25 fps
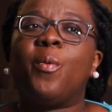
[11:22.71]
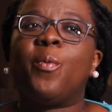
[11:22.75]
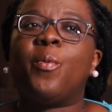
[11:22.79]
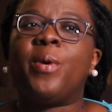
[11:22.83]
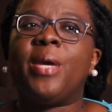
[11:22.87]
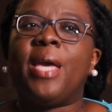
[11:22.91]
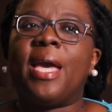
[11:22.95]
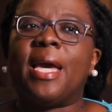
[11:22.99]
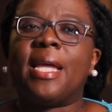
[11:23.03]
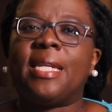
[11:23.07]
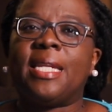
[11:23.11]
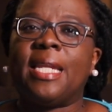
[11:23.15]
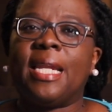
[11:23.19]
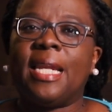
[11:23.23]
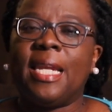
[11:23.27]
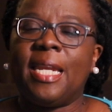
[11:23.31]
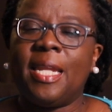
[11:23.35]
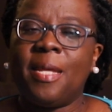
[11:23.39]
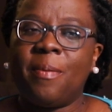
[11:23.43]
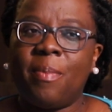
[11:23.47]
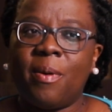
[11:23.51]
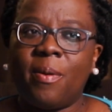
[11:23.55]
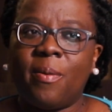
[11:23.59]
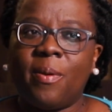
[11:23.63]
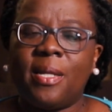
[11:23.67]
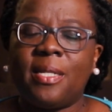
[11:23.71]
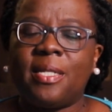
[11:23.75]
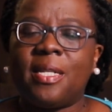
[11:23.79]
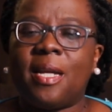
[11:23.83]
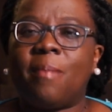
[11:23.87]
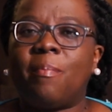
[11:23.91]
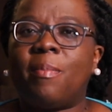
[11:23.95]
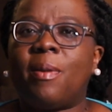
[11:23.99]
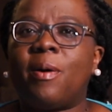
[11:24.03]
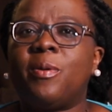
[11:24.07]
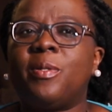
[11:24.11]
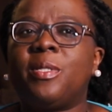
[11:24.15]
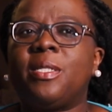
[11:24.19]
We are deliberate
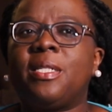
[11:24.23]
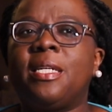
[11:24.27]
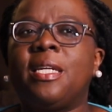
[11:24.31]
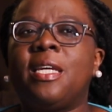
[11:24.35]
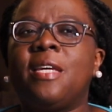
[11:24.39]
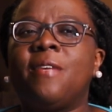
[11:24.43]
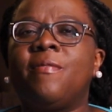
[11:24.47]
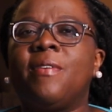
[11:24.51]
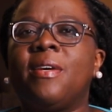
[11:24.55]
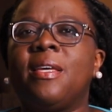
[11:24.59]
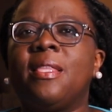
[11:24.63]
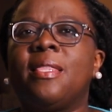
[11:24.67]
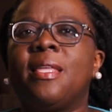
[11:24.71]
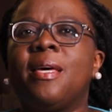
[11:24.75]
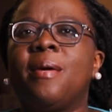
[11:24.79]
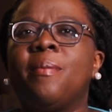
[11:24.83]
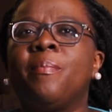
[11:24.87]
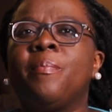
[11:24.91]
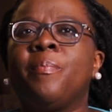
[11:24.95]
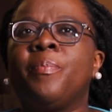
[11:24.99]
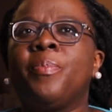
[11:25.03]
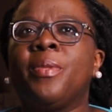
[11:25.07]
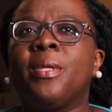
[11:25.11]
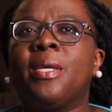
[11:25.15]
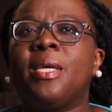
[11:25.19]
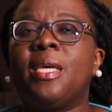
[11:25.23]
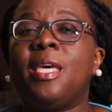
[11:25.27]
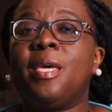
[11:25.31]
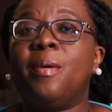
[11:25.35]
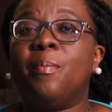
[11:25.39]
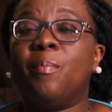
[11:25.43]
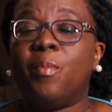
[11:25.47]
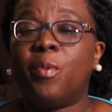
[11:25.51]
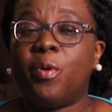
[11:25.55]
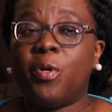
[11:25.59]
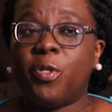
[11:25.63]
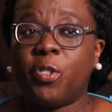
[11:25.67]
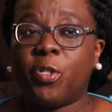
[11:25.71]
about giving them
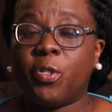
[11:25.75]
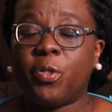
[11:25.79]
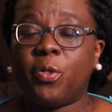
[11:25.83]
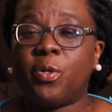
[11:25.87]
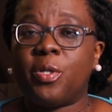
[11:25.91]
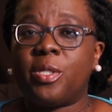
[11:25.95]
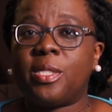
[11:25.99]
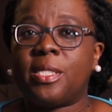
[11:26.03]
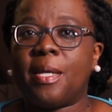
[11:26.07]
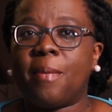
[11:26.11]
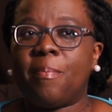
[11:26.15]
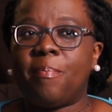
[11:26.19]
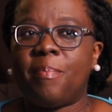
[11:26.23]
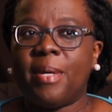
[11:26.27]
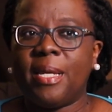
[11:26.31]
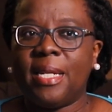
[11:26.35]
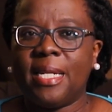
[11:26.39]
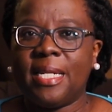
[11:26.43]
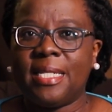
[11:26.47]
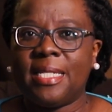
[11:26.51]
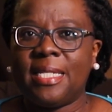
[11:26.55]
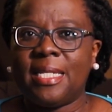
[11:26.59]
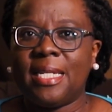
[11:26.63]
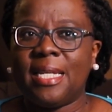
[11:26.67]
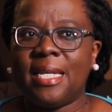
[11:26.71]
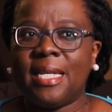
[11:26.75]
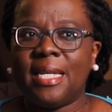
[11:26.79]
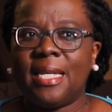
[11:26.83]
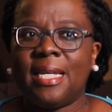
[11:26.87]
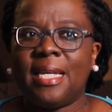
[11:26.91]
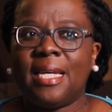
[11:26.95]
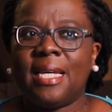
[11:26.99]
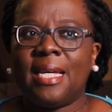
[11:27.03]
emotional stability.